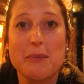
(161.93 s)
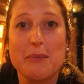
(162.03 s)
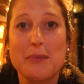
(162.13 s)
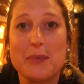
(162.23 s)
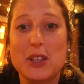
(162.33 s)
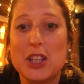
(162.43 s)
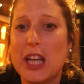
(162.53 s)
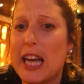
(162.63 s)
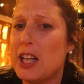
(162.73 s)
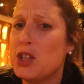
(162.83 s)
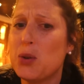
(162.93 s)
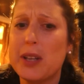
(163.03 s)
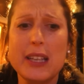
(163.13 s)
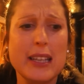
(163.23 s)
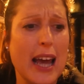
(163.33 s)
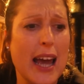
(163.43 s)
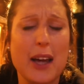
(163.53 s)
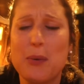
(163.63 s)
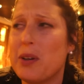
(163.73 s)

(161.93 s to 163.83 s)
enjoying the day. Enjoying the day.